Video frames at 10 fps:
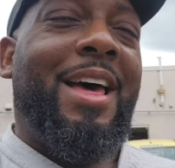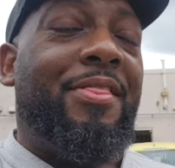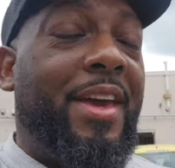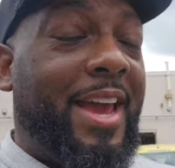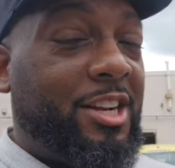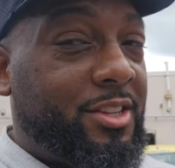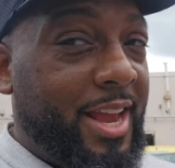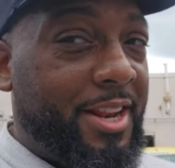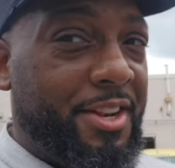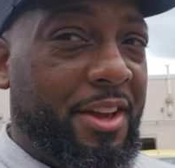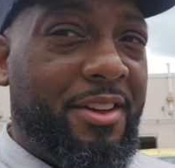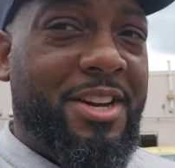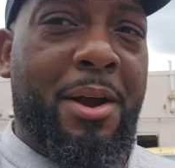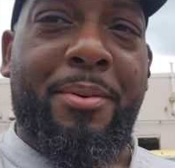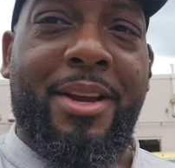They actually had another
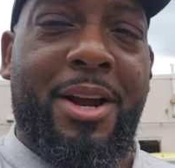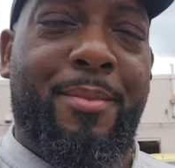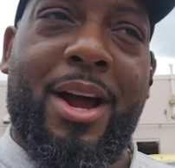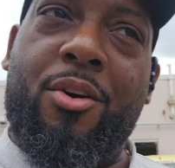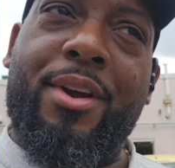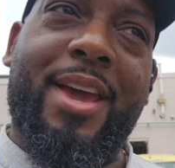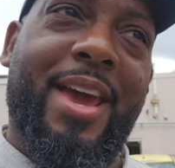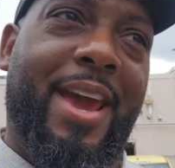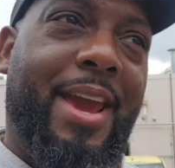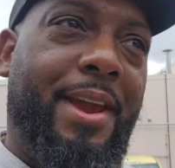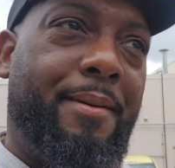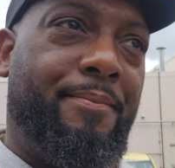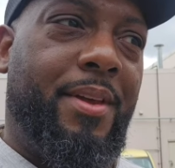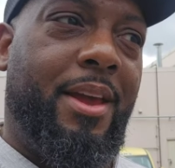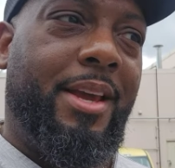company come out
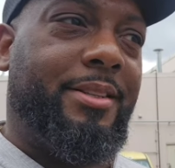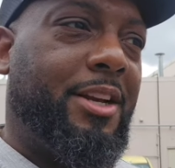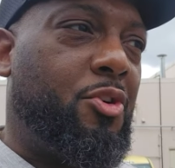and he said,